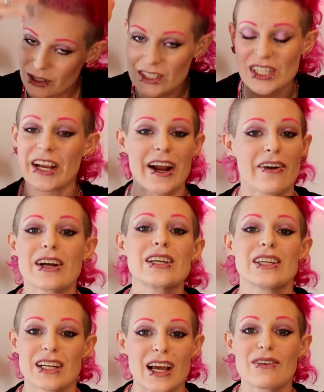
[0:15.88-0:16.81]

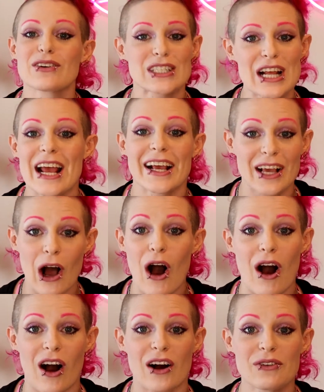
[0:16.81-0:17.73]
tiara you never take
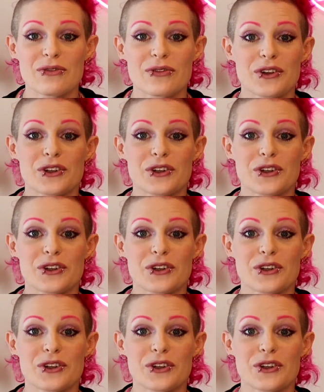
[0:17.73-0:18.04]
off